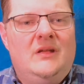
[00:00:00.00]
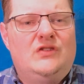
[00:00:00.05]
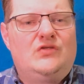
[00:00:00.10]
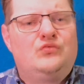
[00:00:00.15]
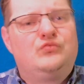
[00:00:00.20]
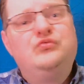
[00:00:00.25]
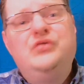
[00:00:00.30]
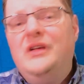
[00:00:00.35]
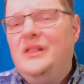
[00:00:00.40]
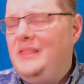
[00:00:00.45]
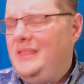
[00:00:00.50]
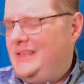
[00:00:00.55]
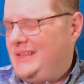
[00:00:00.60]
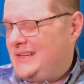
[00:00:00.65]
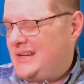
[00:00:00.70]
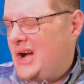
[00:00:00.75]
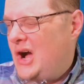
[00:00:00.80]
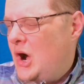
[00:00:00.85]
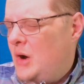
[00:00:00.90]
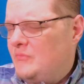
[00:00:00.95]
It's really
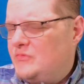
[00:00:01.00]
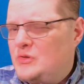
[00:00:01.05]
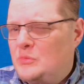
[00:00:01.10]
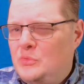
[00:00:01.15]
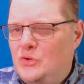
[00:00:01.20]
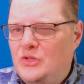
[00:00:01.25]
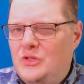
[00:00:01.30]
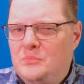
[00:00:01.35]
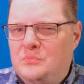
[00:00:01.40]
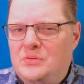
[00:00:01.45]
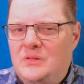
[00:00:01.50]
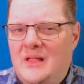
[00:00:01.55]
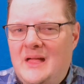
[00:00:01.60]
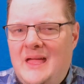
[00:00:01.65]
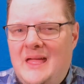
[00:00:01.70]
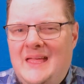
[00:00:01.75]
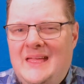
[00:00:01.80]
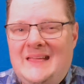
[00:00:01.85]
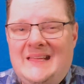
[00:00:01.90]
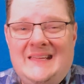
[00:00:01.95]
comfortable to
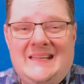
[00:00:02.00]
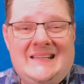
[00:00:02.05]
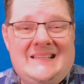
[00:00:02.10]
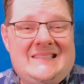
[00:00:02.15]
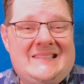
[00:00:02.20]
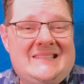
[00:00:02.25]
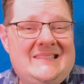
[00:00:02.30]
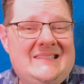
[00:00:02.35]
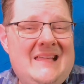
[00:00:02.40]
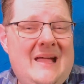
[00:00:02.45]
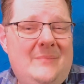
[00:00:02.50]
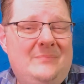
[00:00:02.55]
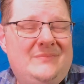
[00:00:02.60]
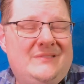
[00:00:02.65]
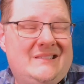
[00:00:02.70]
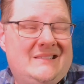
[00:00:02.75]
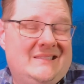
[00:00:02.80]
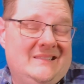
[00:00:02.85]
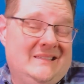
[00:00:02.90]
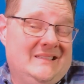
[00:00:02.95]
play,
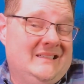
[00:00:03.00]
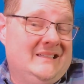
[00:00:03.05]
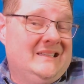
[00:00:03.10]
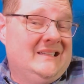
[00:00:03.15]
except